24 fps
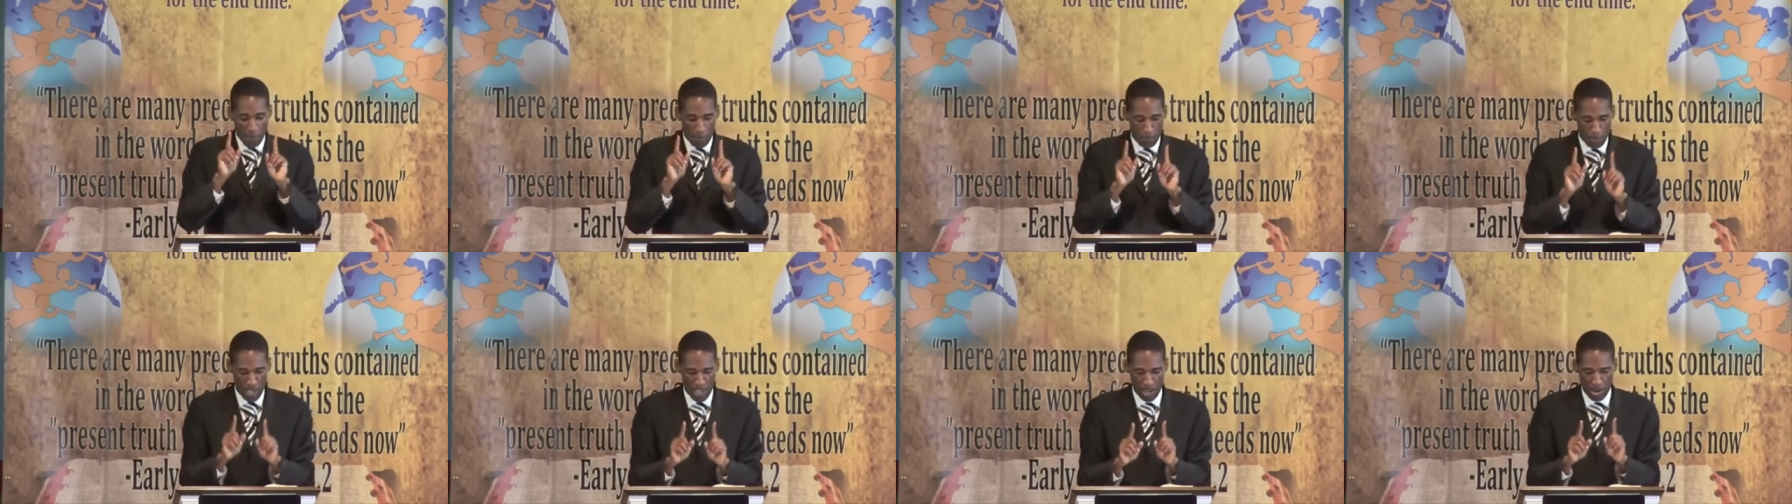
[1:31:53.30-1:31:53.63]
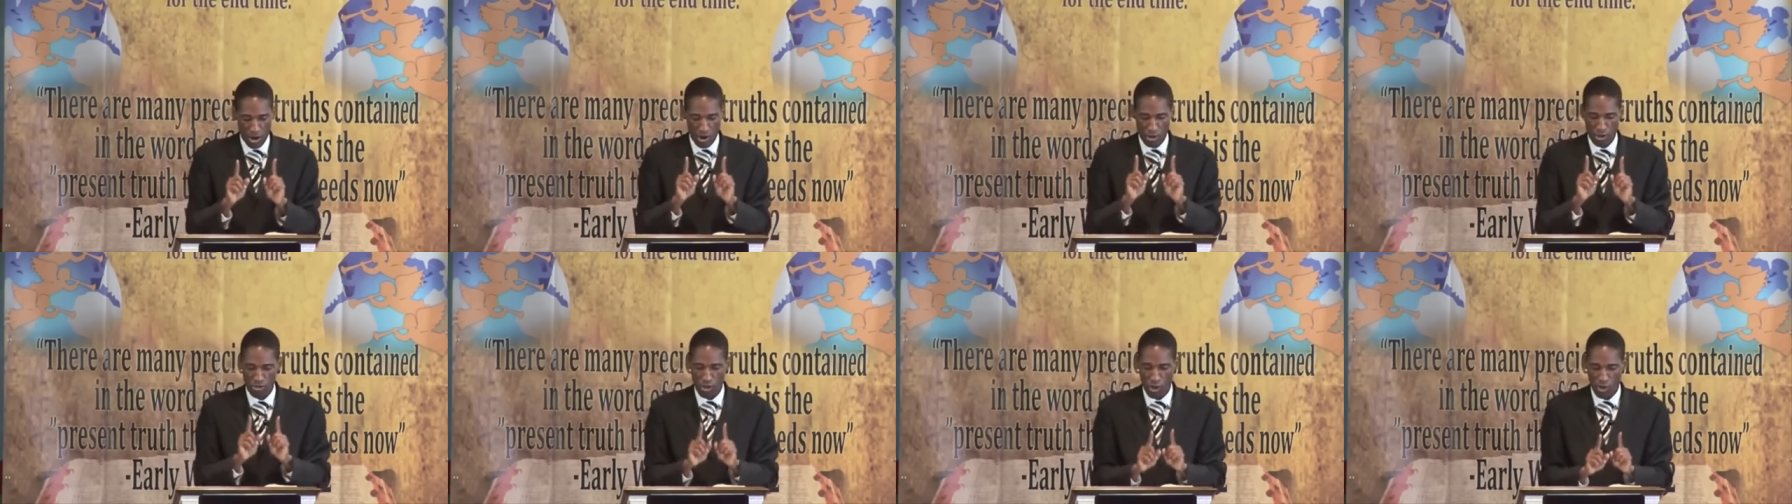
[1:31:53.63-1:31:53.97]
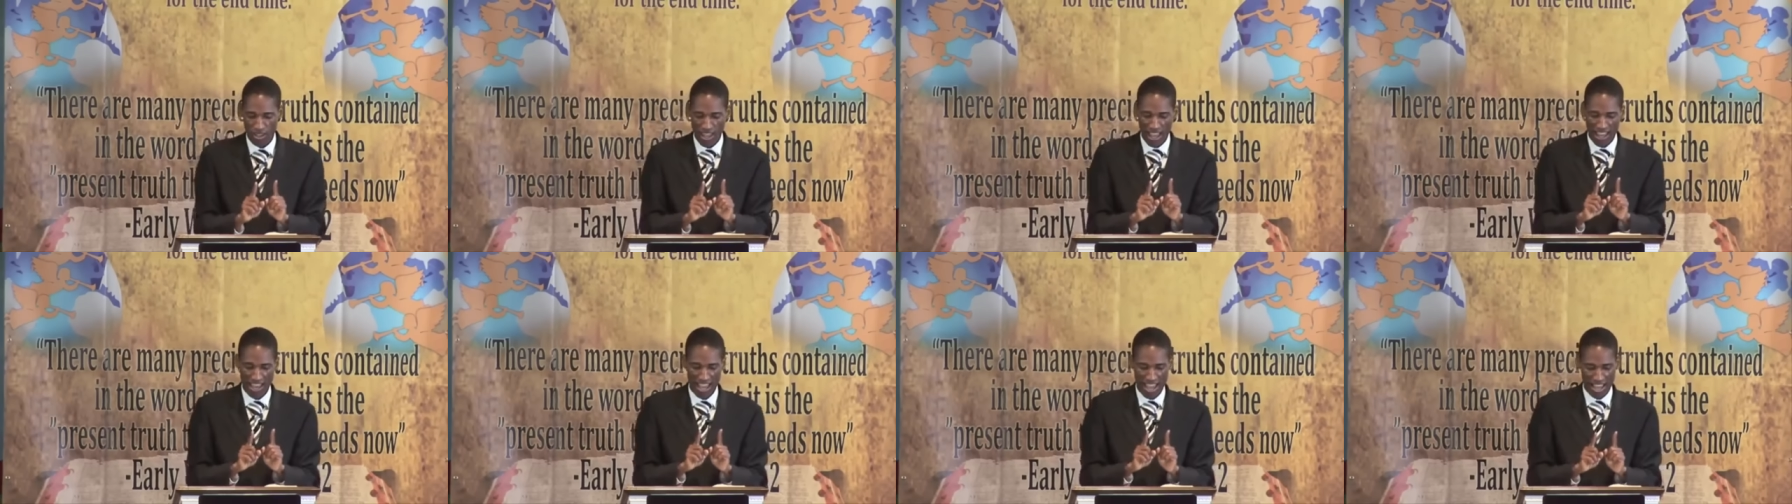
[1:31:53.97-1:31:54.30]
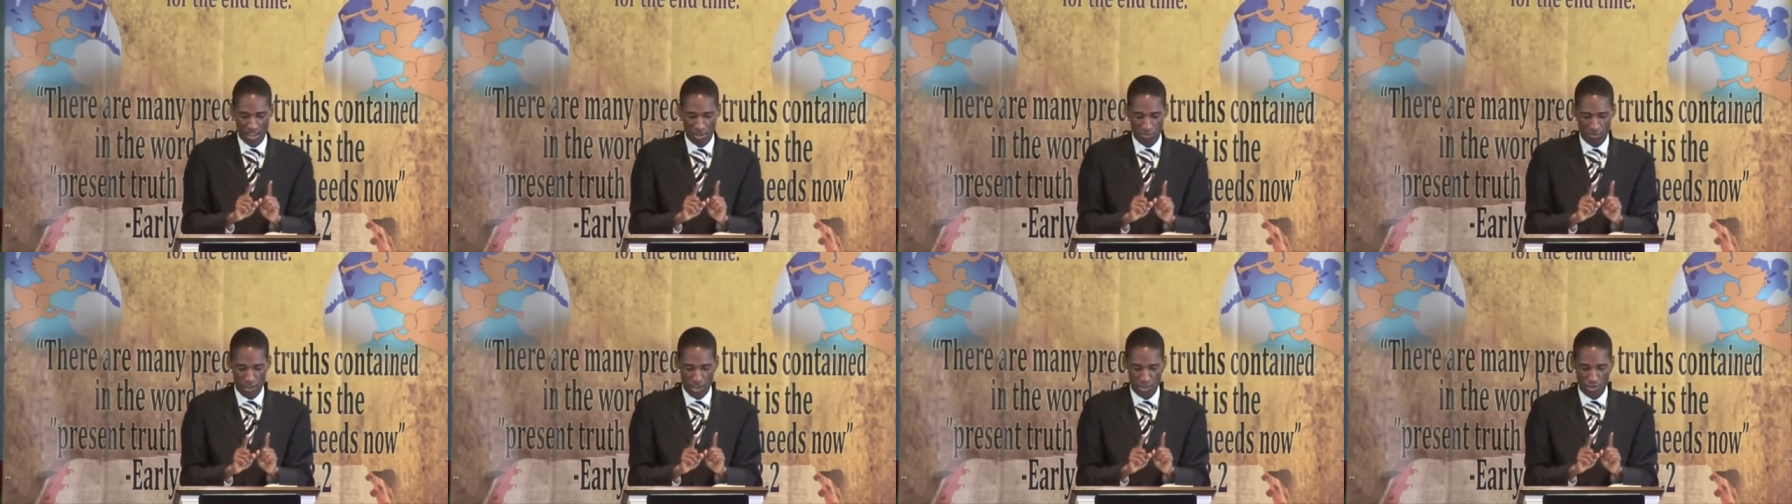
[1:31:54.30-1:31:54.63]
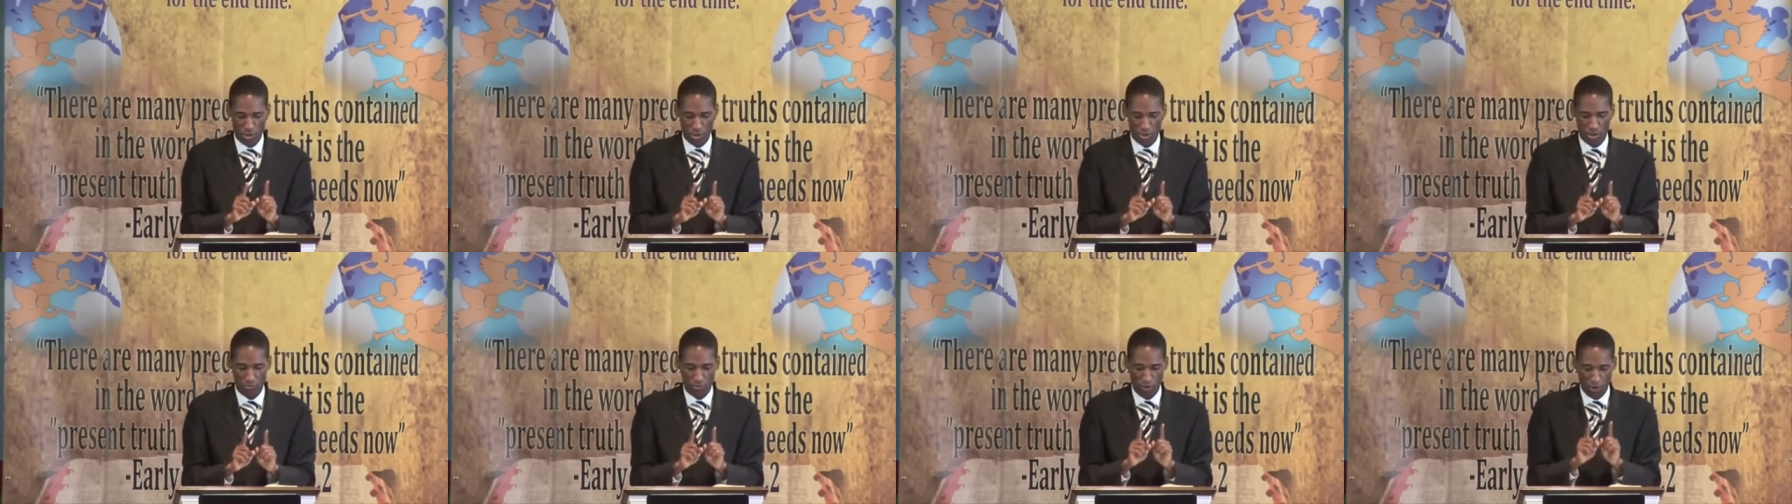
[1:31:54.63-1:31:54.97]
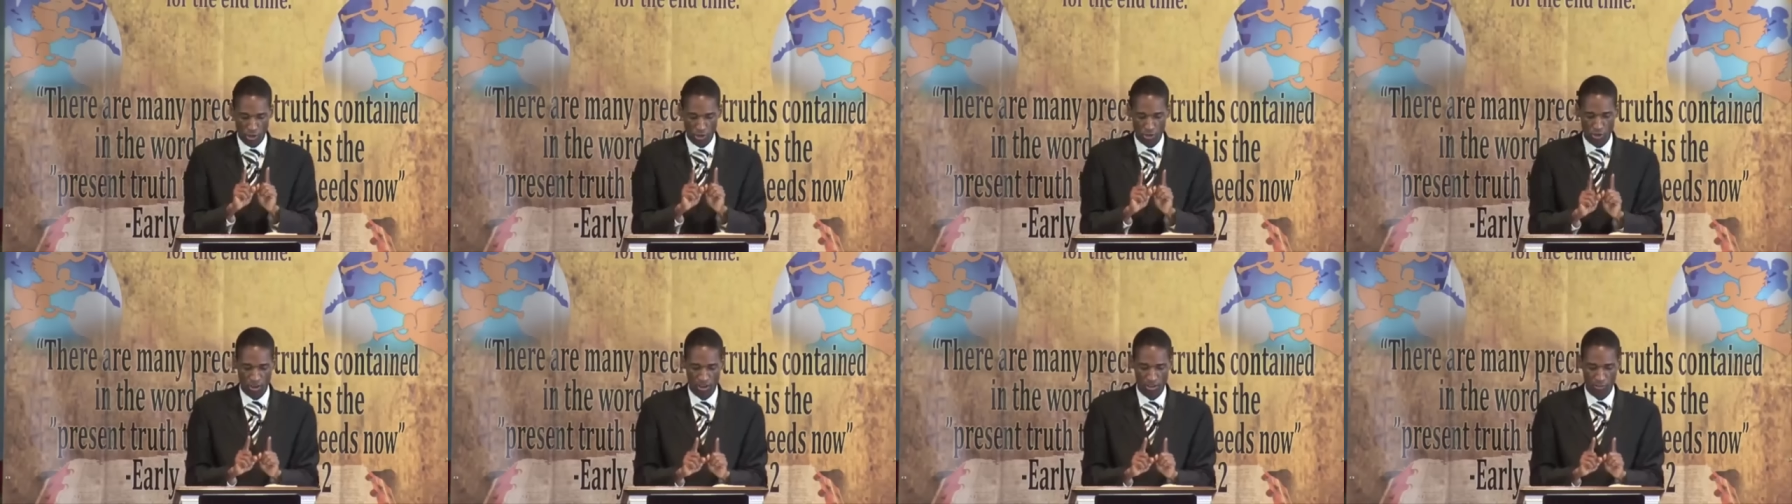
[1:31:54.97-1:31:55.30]
Peter saw that individual,
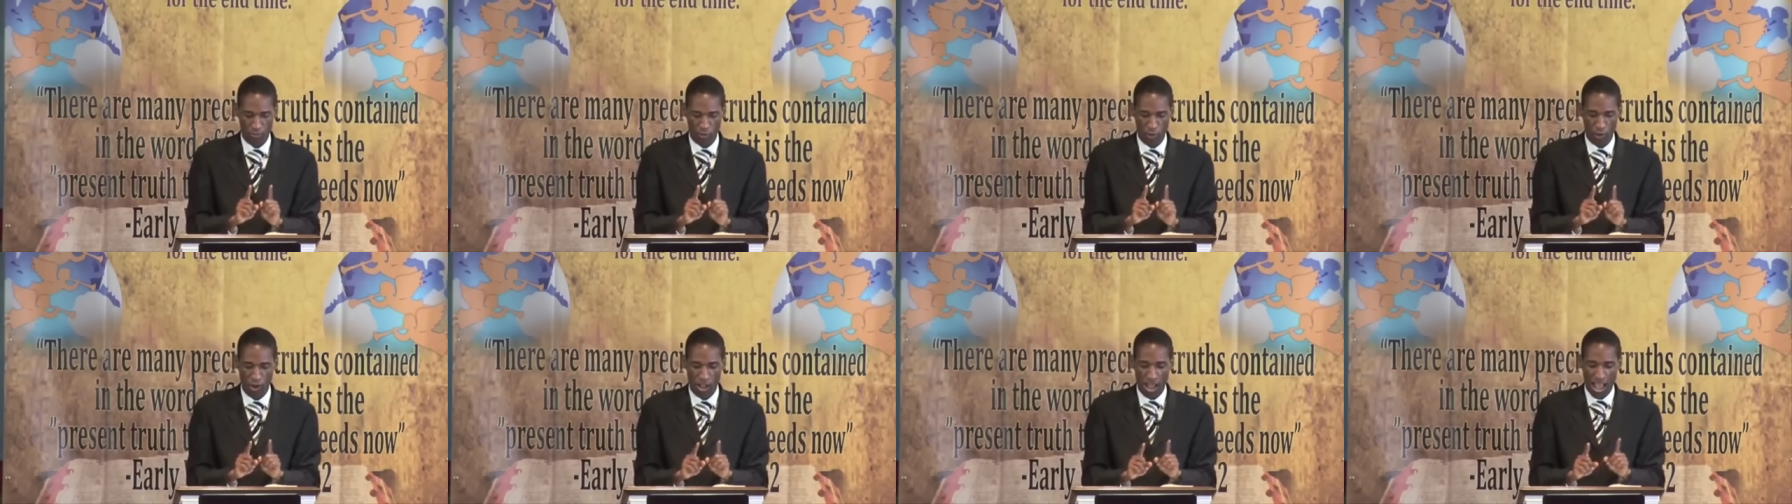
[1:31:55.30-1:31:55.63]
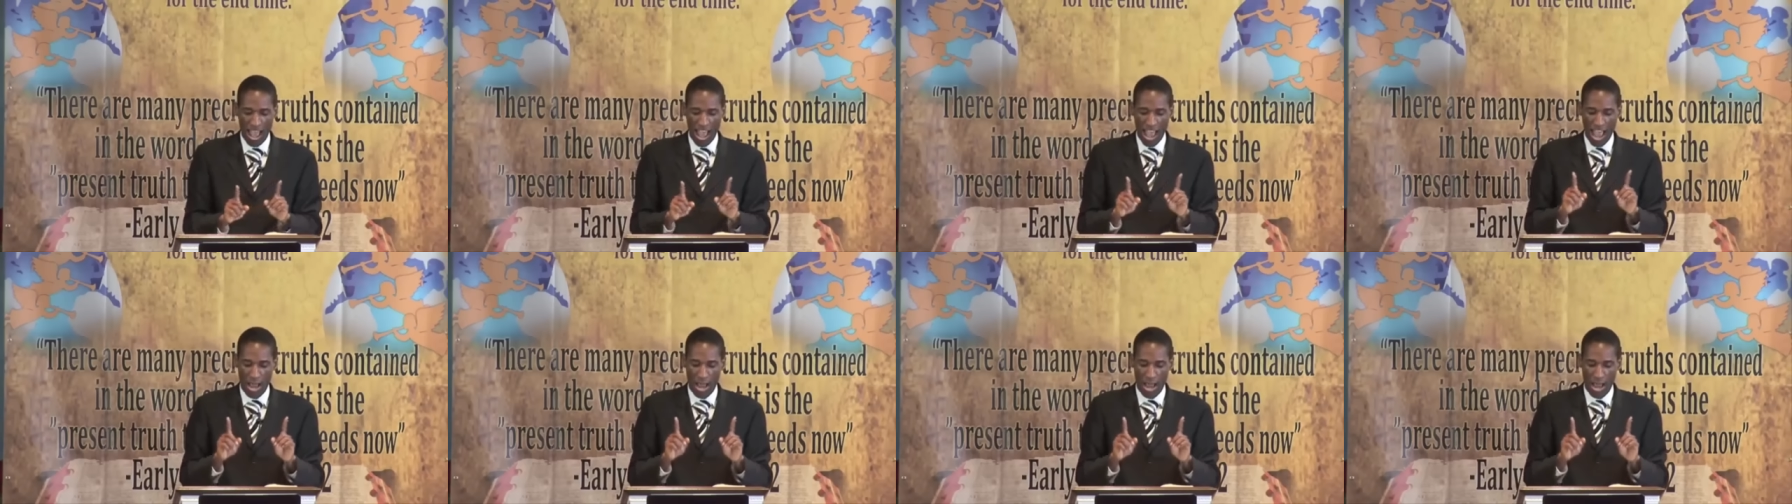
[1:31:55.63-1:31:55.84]
verse 34,